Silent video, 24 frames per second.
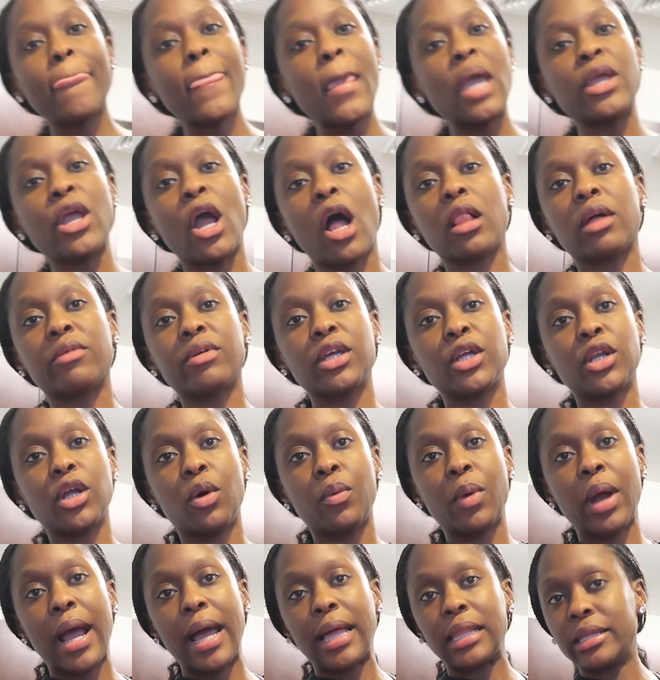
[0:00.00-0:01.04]
y'all already know
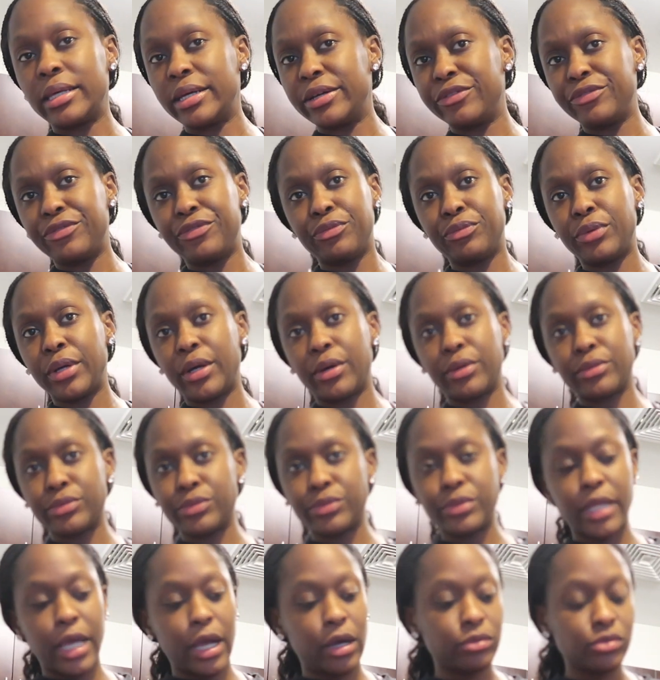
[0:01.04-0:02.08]
where I live. We
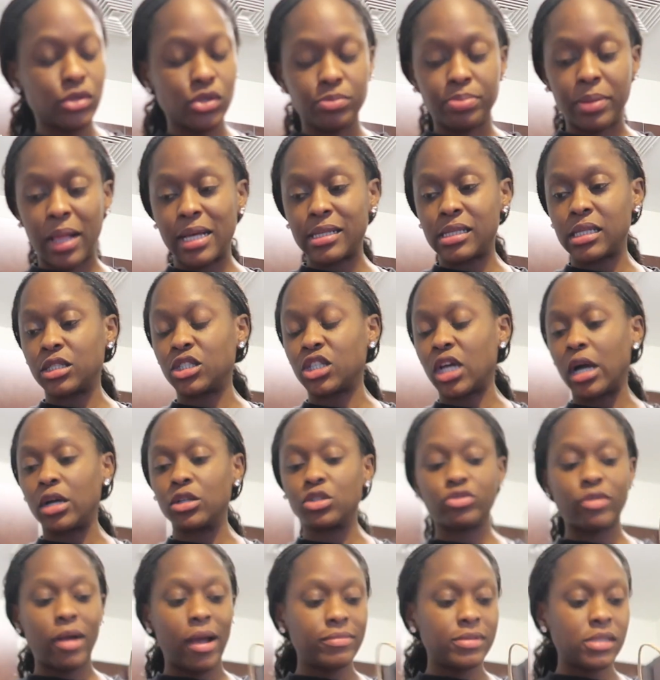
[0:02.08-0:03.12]
don't, they don't do plastic, y'all.
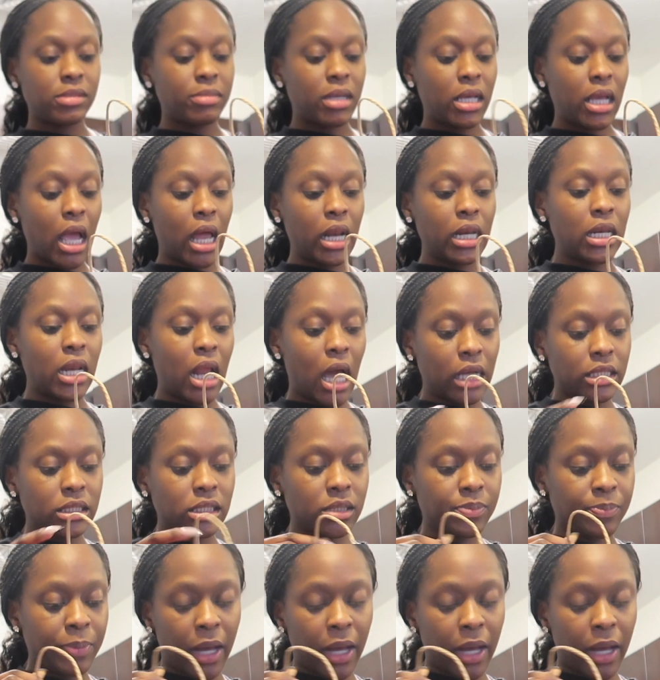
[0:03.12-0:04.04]
Drives me nuts.